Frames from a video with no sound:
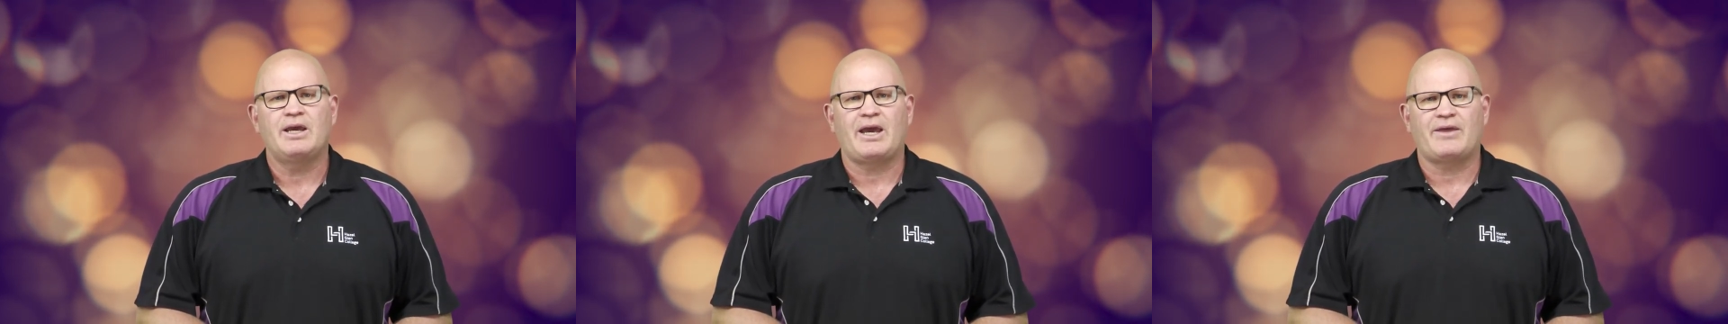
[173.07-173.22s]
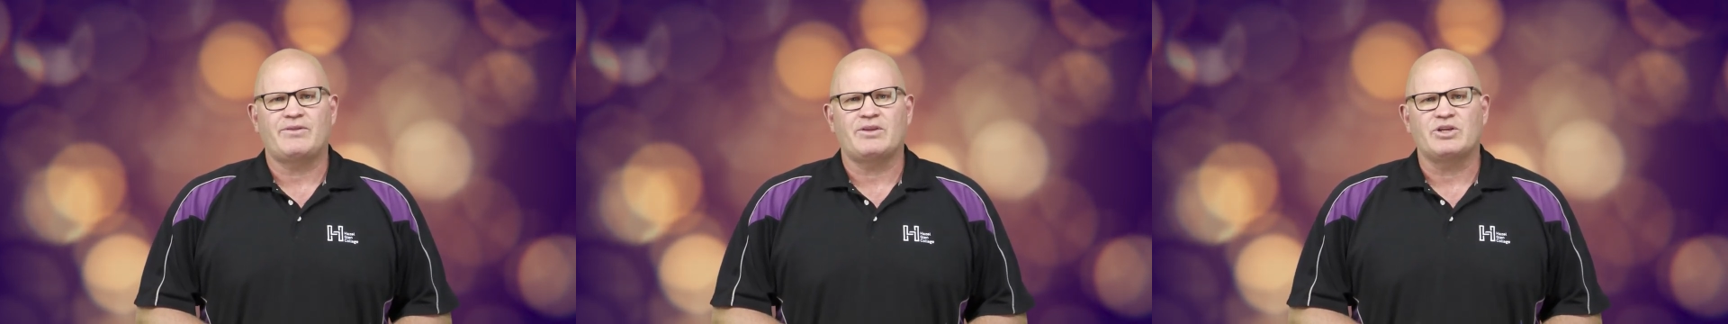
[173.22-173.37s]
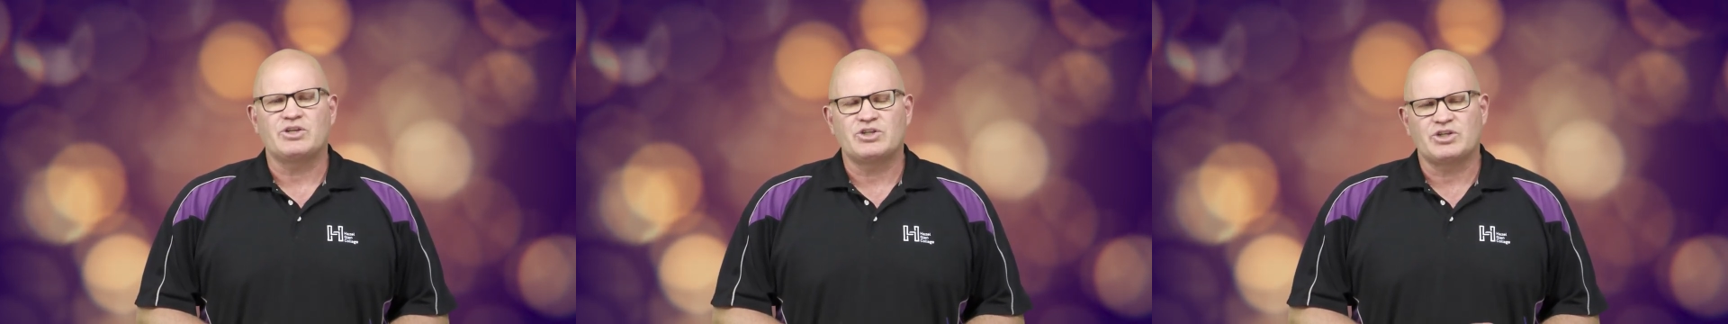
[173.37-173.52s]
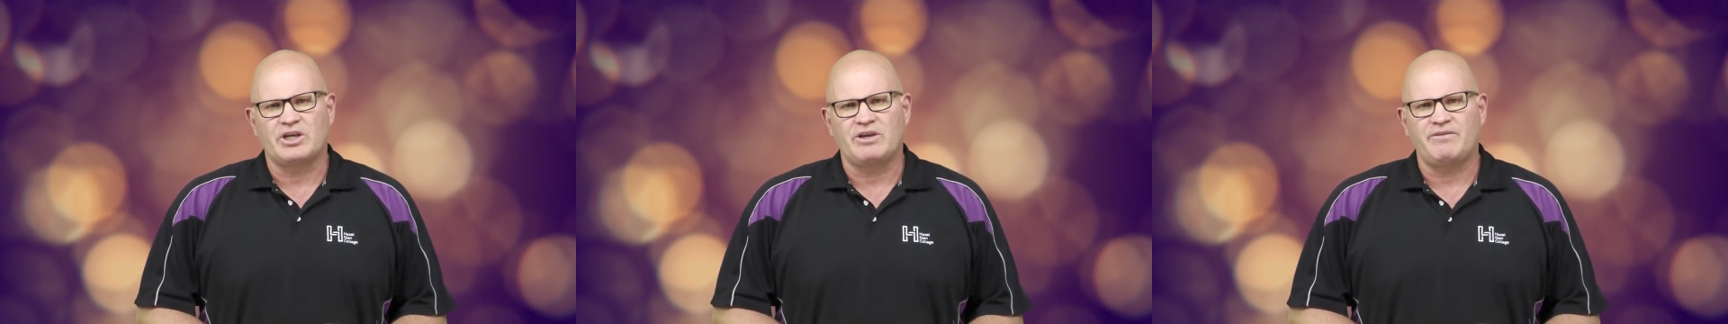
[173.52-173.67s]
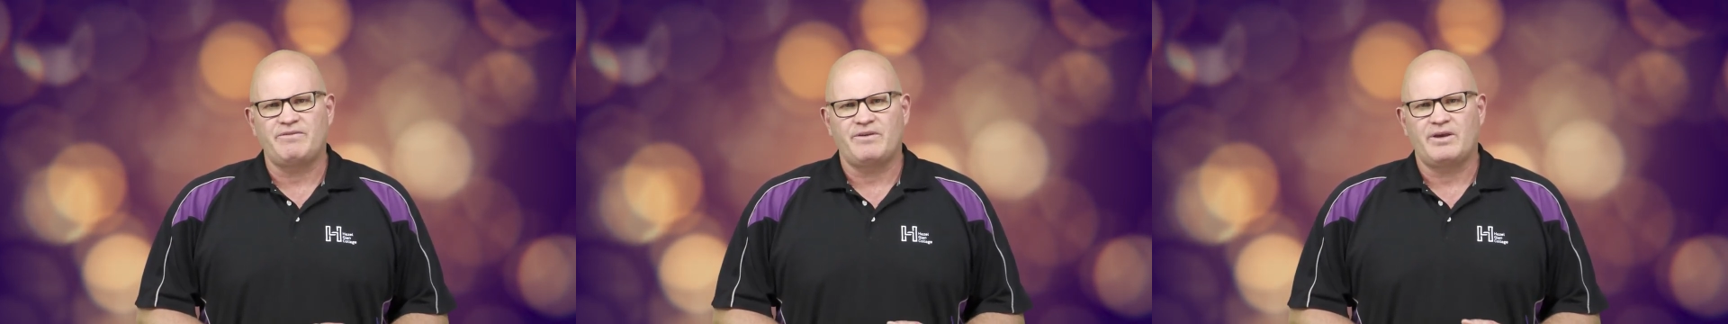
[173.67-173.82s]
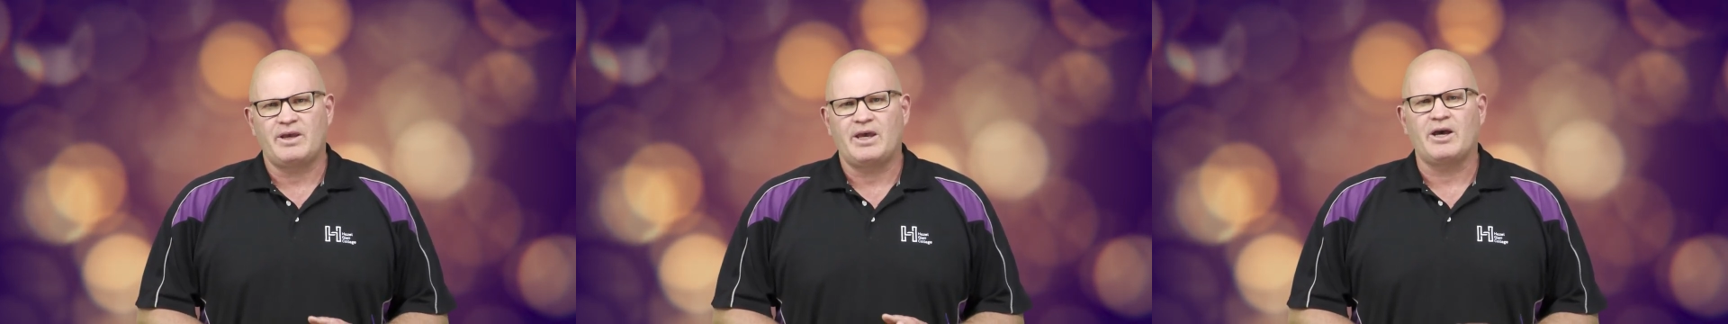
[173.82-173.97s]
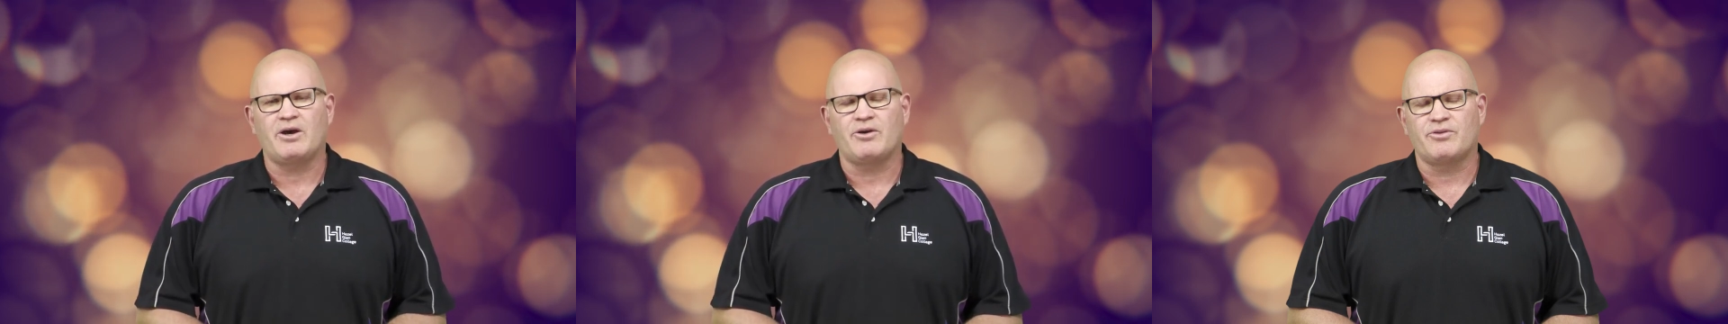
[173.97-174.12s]
and the
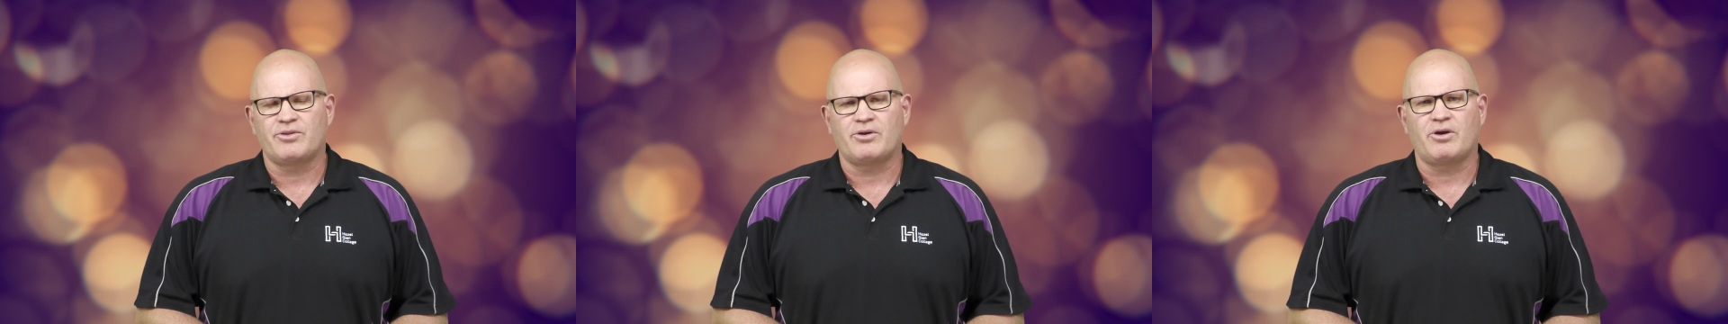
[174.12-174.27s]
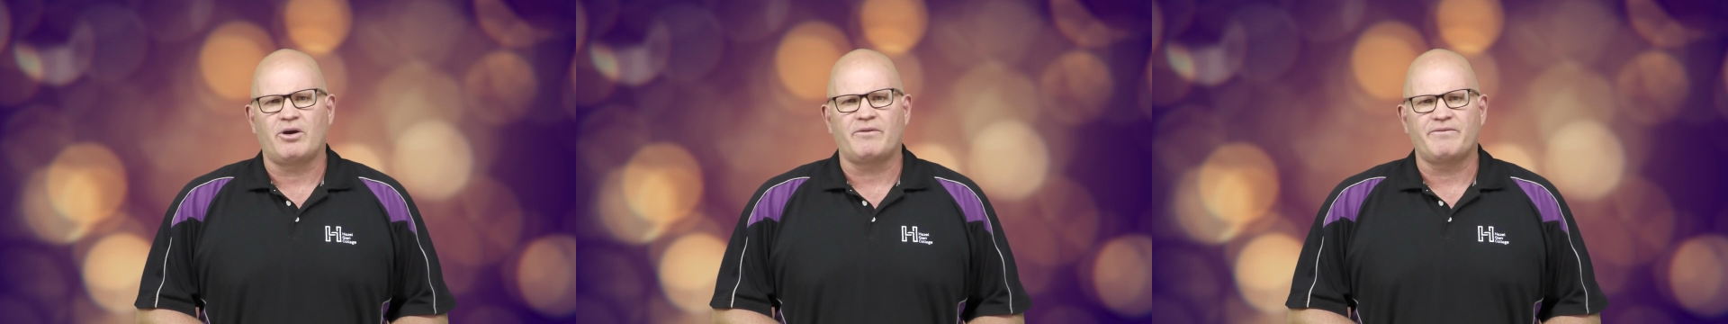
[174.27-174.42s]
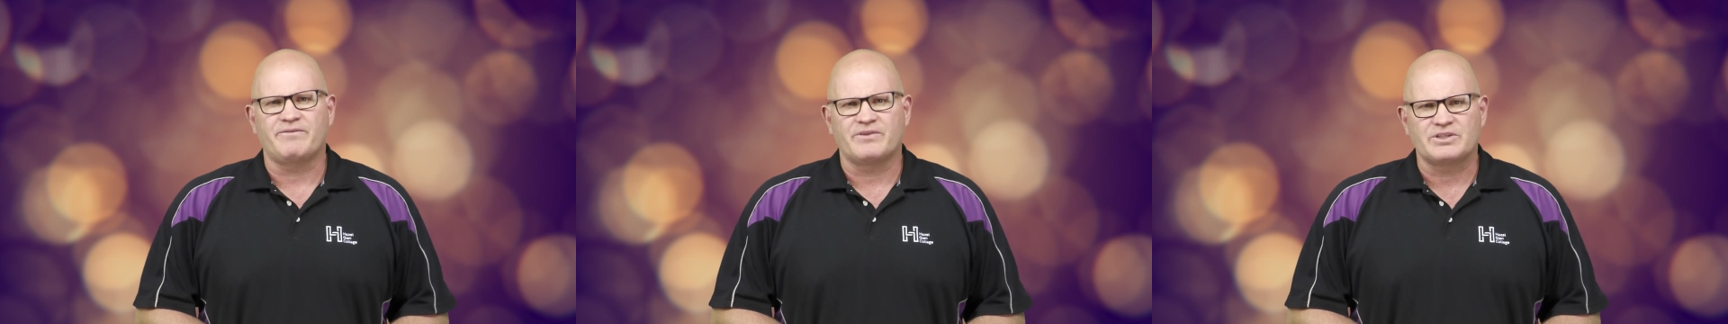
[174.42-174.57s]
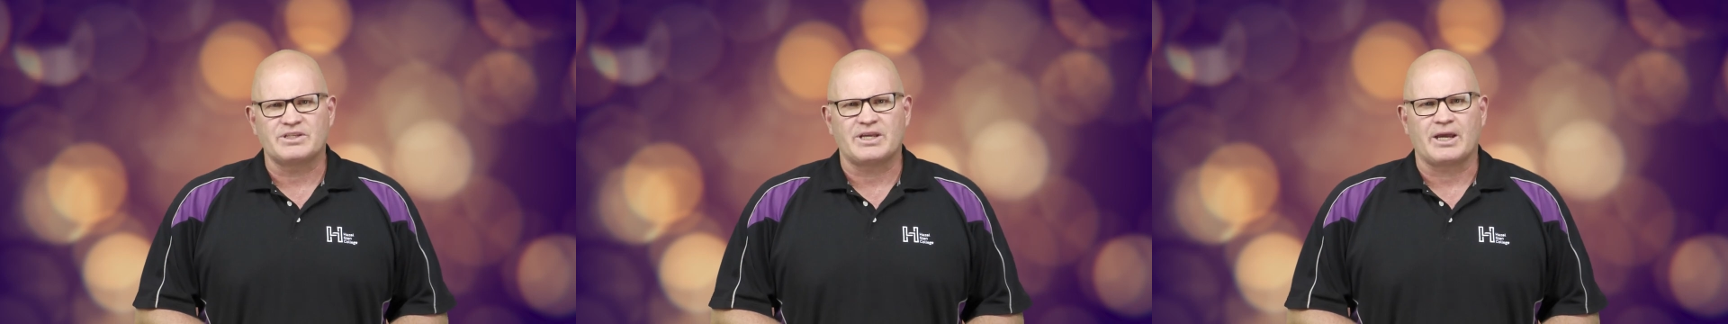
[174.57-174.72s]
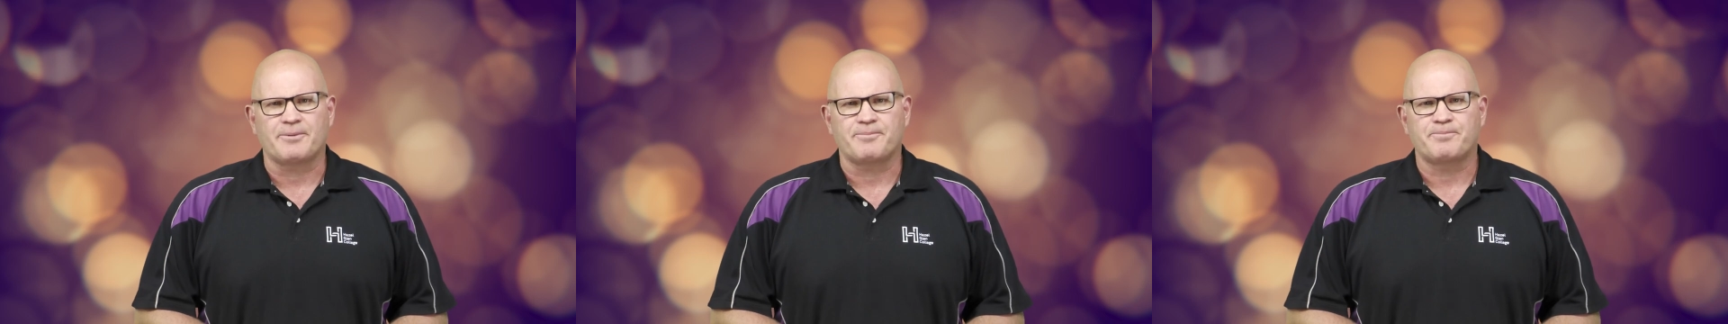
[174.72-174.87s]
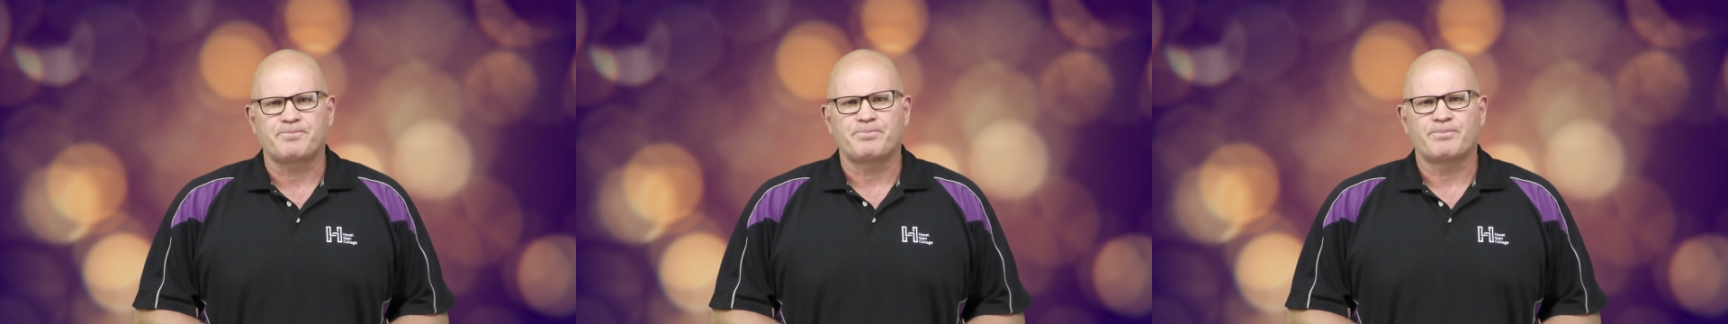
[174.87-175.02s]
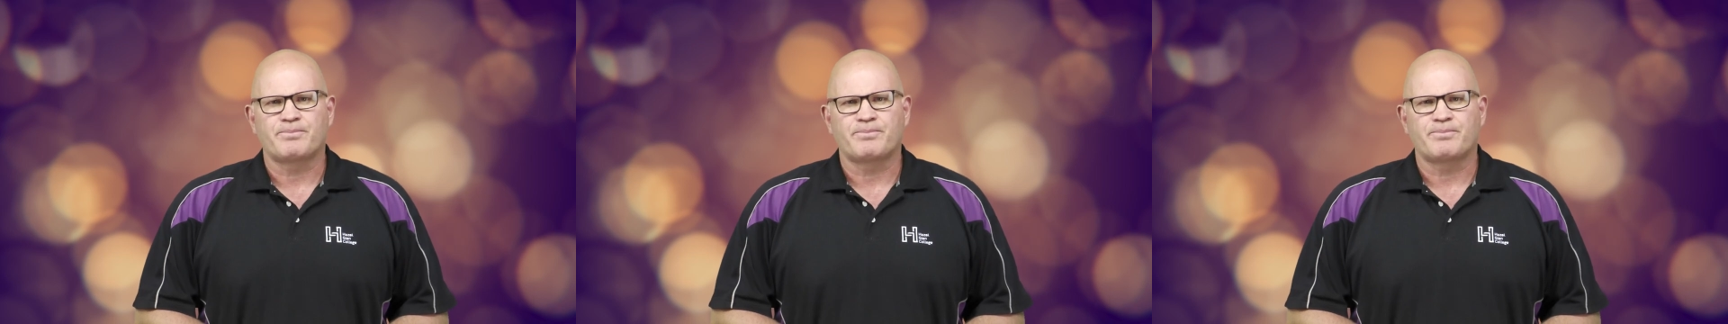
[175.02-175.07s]
Chief Health Officer.